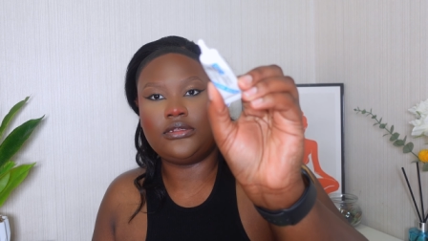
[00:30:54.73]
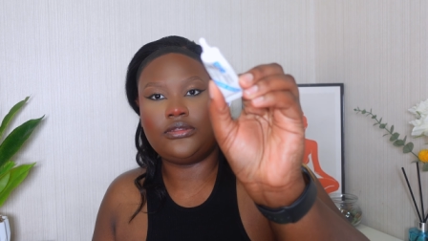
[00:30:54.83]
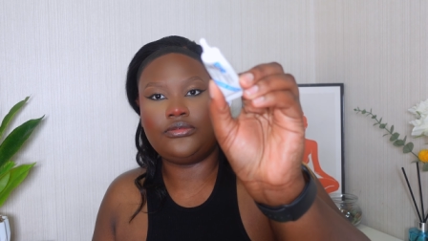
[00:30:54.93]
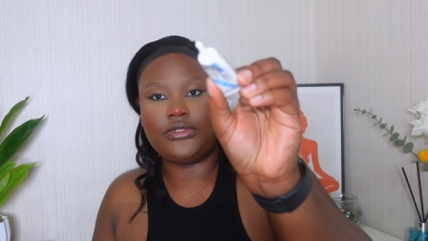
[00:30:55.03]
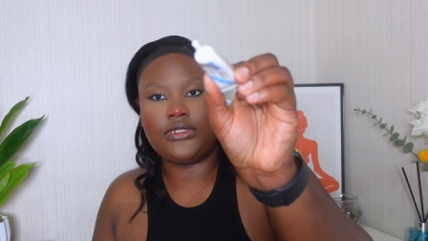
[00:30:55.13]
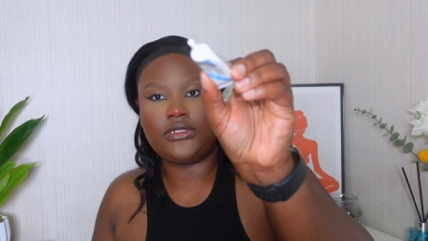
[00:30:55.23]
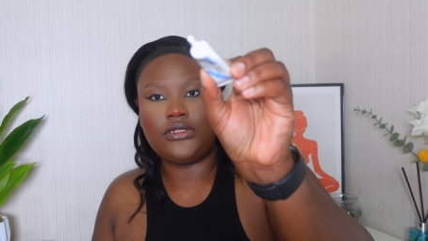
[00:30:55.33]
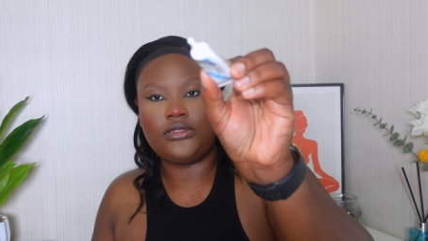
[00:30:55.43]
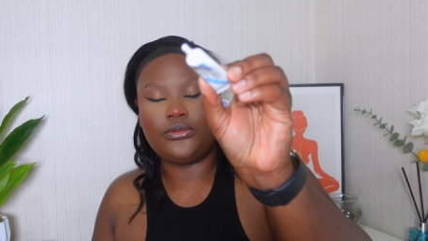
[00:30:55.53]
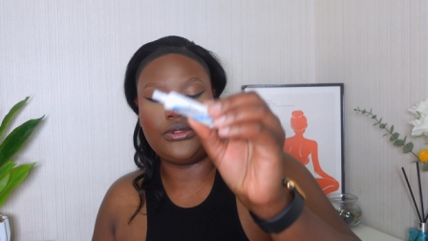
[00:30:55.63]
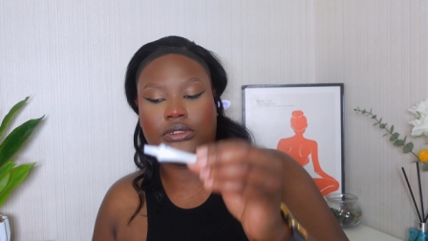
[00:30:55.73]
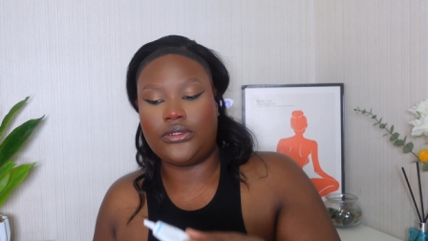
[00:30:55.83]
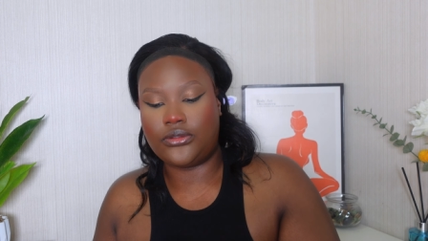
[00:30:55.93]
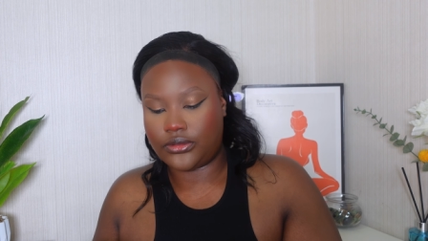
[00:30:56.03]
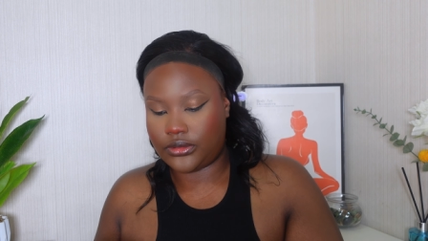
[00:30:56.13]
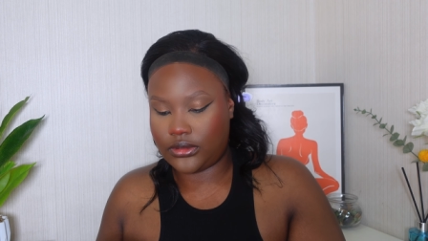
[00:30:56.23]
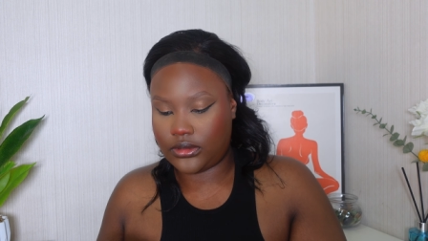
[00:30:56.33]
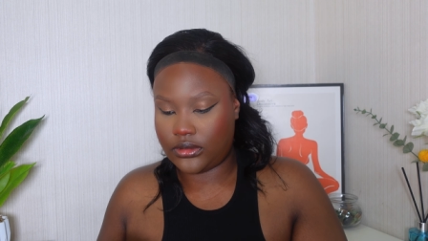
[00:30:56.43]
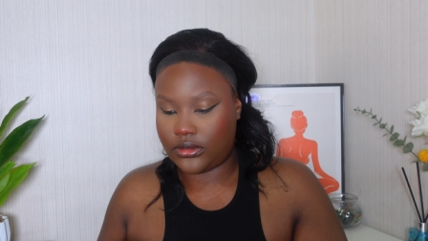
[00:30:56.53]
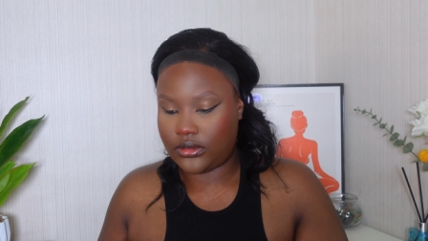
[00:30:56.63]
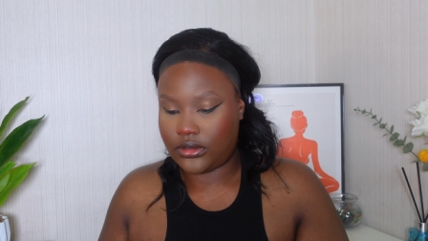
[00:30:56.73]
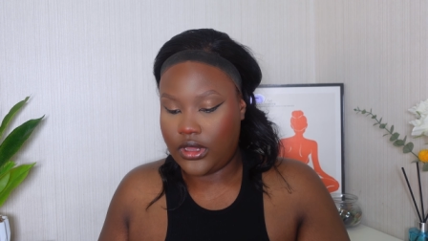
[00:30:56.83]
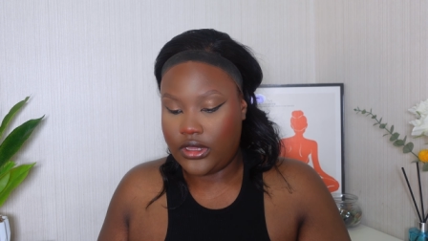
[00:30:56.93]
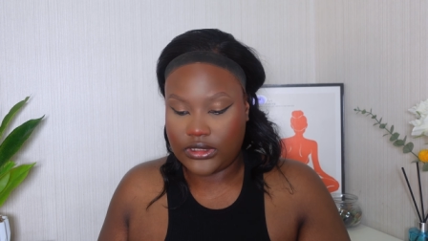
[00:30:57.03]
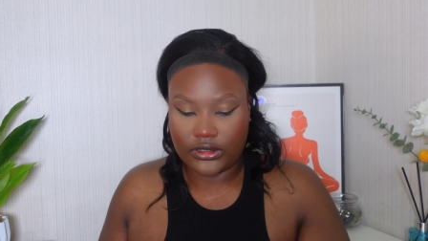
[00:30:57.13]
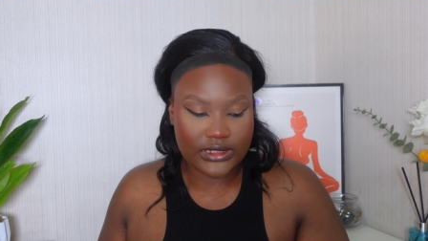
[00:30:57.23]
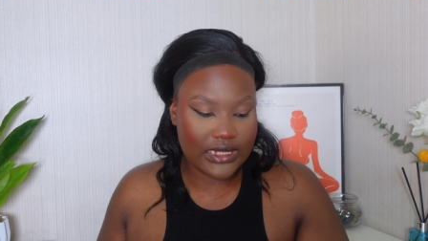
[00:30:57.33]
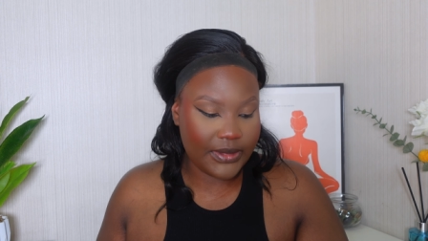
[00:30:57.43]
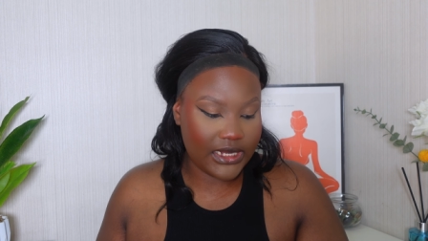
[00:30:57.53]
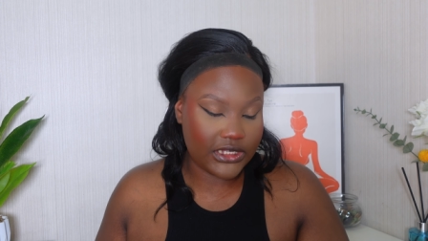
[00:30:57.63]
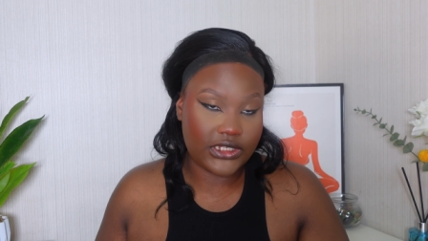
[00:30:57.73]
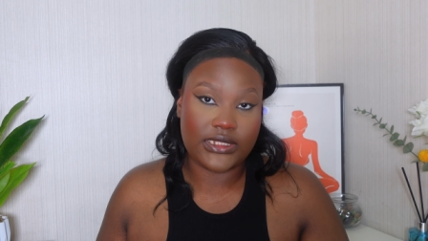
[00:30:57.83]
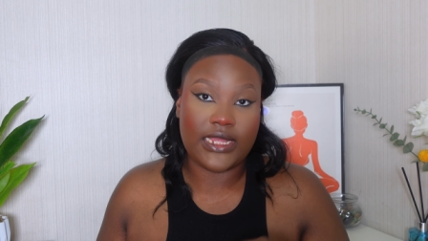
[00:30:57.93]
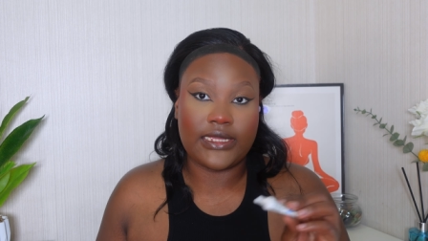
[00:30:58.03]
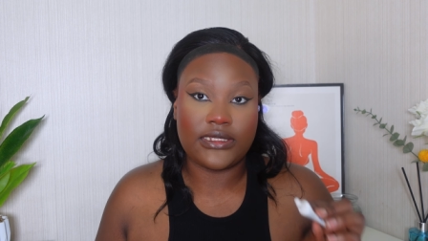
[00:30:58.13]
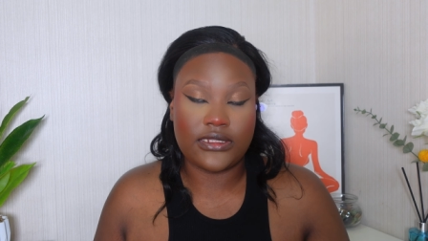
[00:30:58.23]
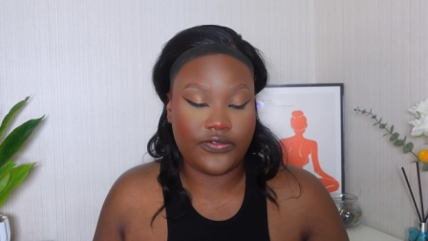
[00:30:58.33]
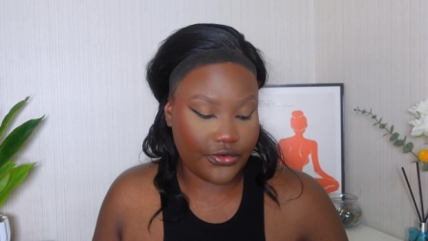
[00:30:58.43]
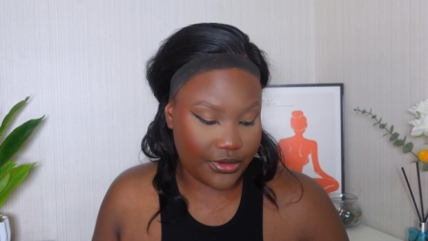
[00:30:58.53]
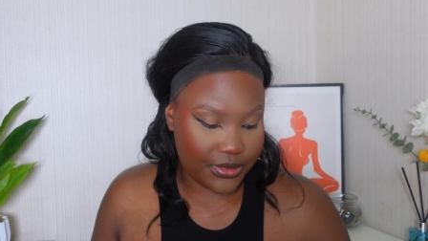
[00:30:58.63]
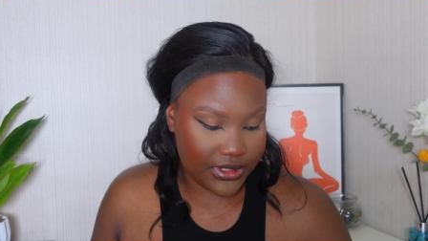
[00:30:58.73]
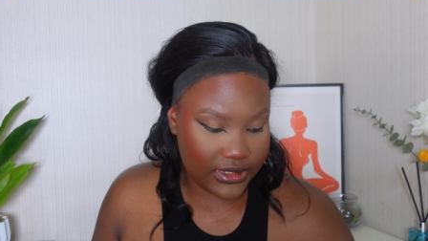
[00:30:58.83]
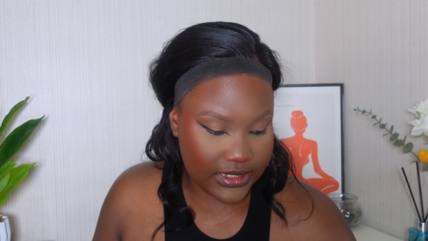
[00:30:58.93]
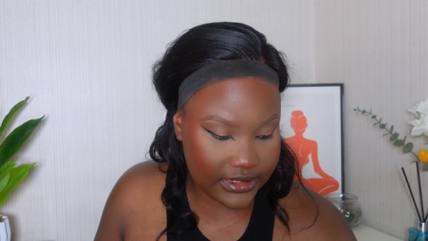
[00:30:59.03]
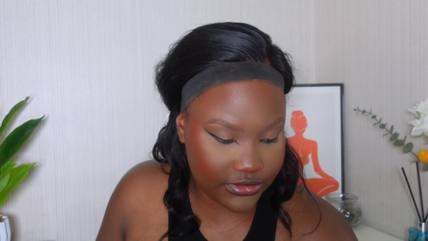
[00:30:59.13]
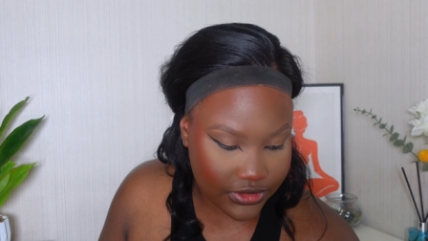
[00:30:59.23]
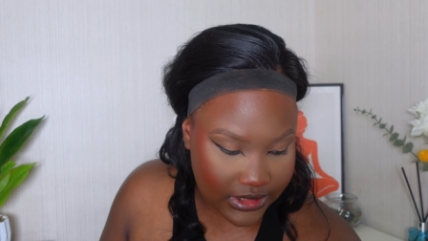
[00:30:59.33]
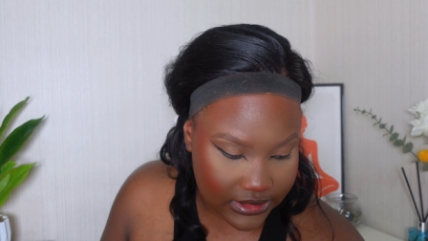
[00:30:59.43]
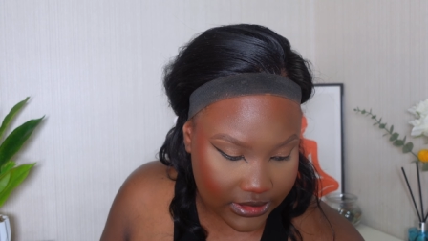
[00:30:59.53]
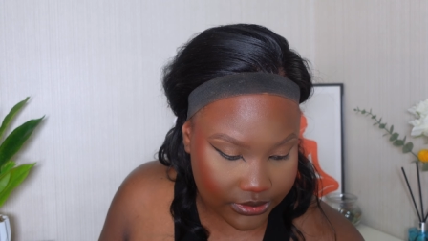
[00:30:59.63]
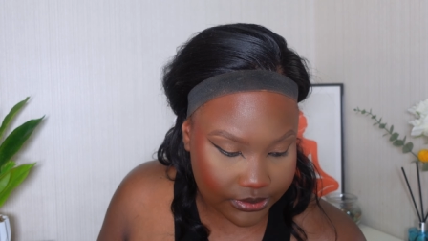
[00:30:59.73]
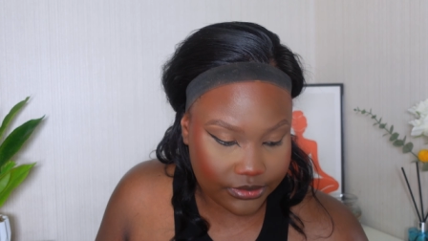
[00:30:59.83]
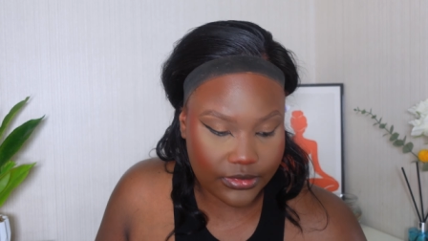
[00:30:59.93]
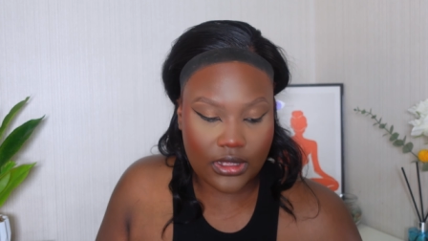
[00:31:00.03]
It's really, really good. So I'll just let my lashes like sit for a bit, let it dry down